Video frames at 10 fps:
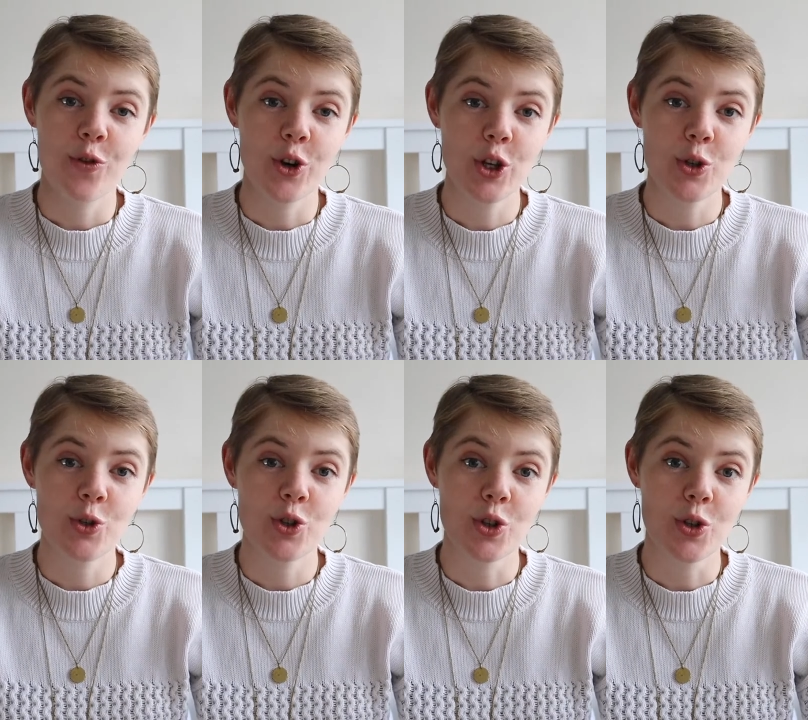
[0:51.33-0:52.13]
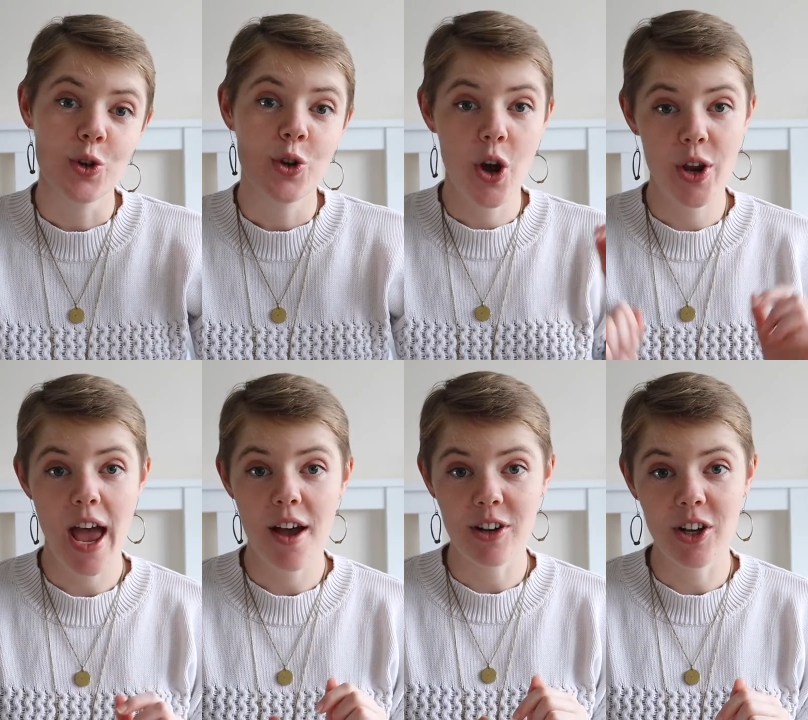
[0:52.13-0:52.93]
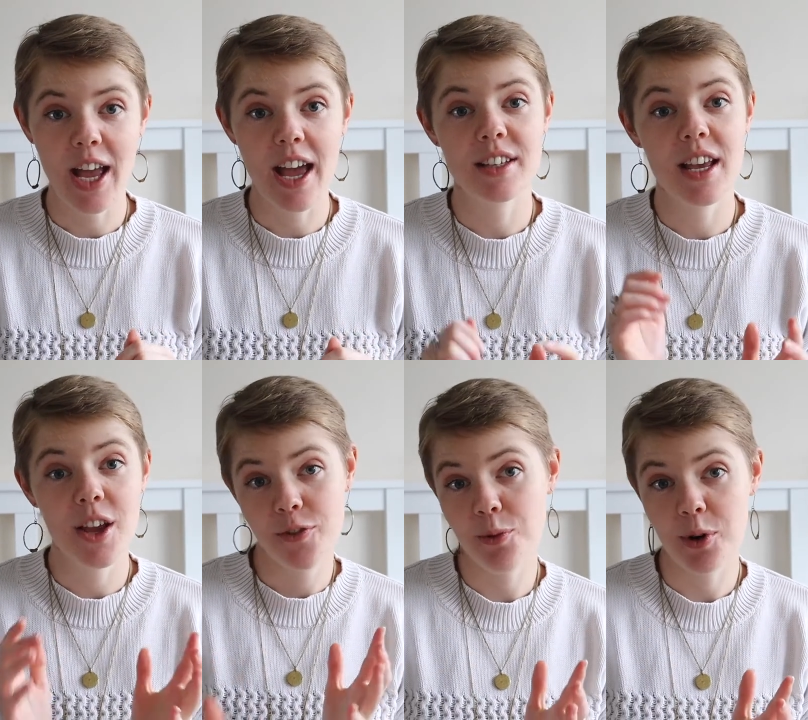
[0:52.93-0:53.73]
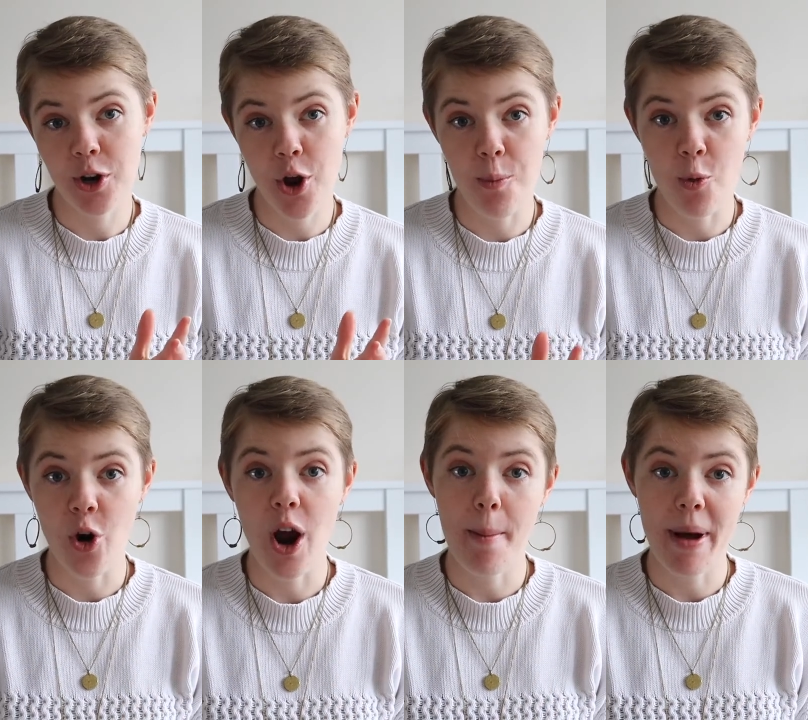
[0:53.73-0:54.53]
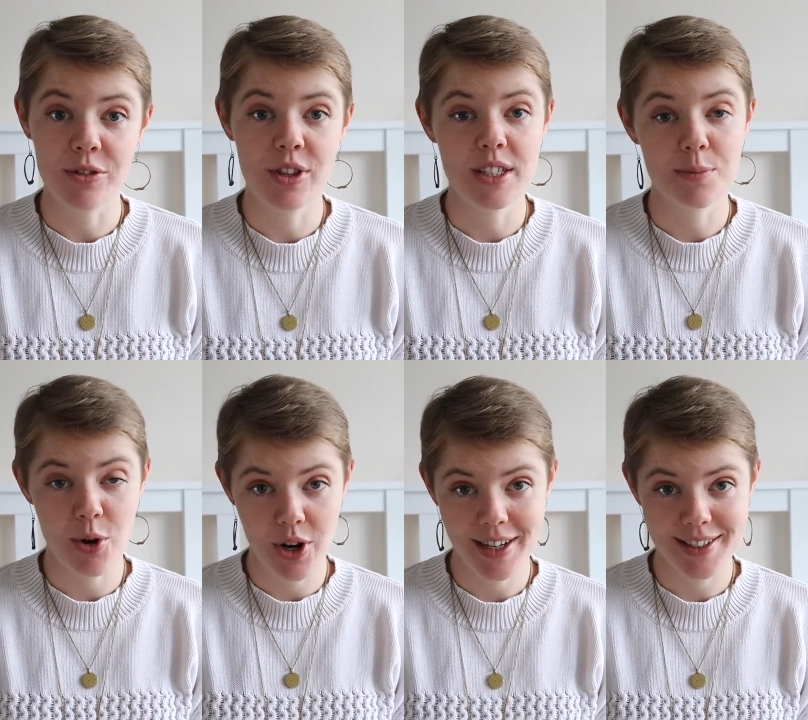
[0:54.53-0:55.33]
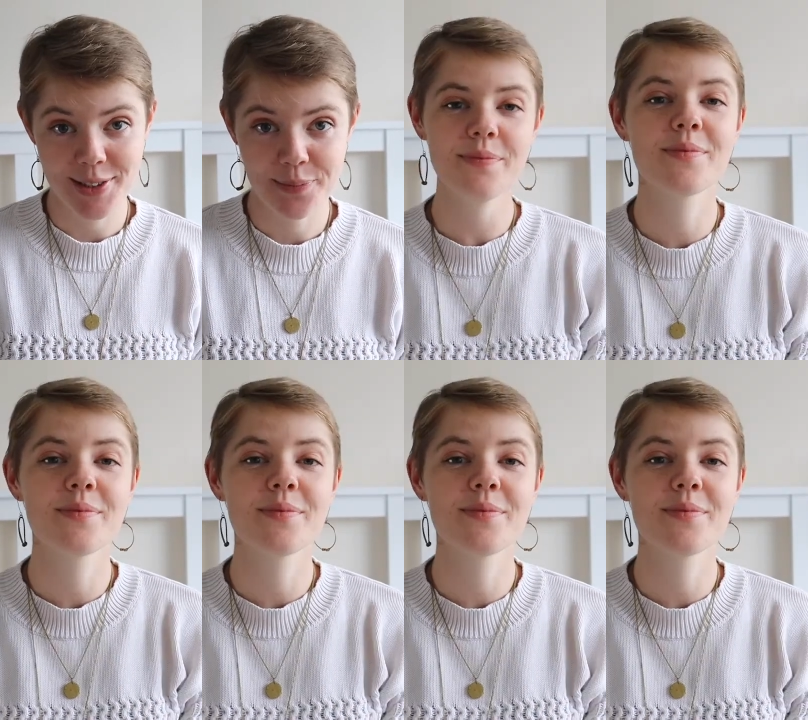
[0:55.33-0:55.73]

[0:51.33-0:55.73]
for you to go and have a look at if you want to know more about these products.